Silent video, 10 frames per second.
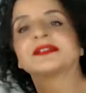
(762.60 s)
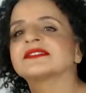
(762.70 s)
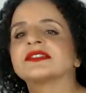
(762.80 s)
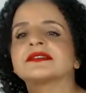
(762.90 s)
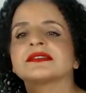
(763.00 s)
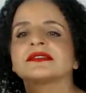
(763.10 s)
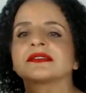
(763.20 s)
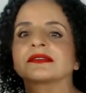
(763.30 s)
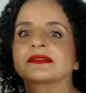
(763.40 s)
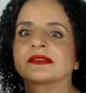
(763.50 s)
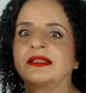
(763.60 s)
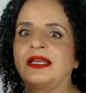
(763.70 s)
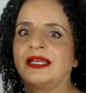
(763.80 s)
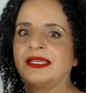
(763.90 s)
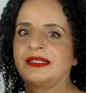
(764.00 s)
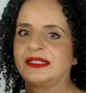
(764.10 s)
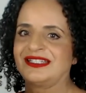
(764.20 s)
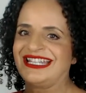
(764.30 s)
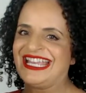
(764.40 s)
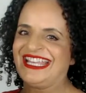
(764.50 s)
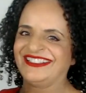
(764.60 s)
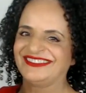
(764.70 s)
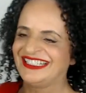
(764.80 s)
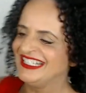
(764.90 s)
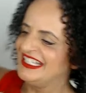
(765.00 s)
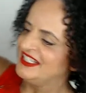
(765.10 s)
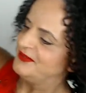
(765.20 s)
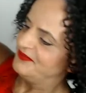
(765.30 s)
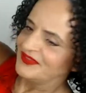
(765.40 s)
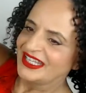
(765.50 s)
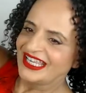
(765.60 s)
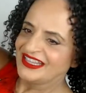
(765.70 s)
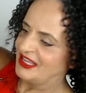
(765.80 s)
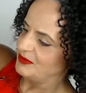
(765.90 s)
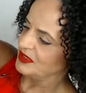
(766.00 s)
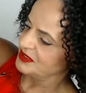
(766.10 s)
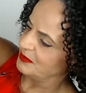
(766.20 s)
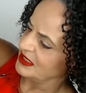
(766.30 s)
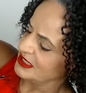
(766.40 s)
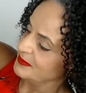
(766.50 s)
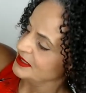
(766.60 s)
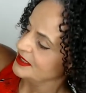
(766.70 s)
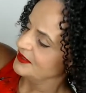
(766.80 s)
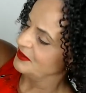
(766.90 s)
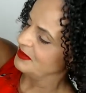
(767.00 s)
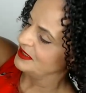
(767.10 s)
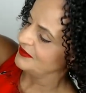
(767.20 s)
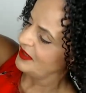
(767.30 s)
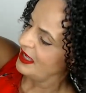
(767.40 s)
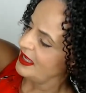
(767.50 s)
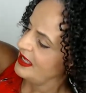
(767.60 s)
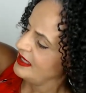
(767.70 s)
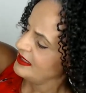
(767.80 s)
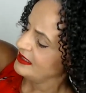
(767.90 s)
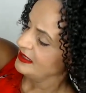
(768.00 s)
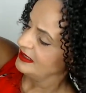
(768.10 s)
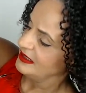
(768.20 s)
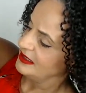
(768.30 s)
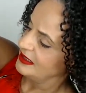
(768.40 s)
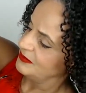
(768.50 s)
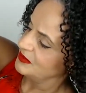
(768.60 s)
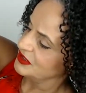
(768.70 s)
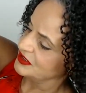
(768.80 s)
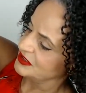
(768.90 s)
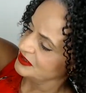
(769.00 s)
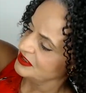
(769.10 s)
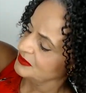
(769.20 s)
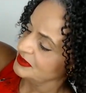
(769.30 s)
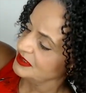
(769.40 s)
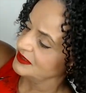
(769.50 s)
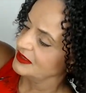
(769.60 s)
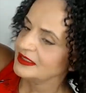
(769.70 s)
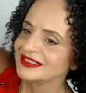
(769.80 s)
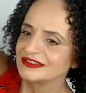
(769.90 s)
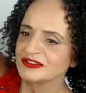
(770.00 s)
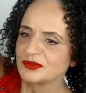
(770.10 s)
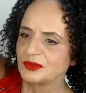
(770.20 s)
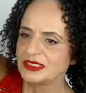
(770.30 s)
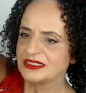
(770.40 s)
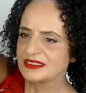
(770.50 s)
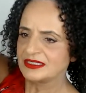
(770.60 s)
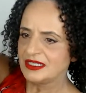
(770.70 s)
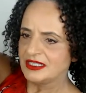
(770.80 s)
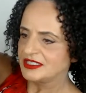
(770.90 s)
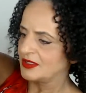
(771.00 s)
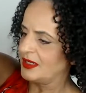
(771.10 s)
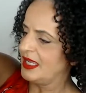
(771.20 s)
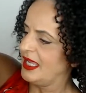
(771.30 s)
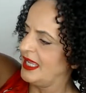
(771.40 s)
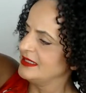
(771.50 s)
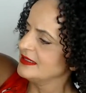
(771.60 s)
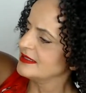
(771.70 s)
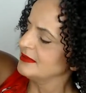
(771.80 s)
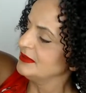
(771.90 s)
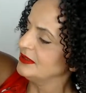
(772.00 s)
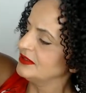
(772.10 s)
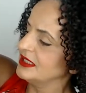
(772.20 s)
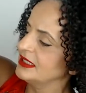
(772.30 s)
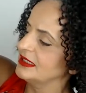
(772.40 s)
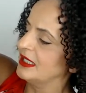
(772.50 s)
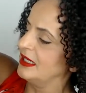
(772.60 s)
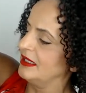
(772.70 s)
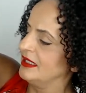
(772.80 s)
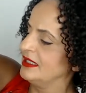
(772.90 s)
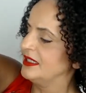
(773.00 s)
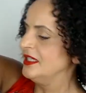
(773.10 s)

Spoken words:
because she's sliding down. And then we're going to pick up another bit of hair and we're just going to do another little twist. So it ends up looking like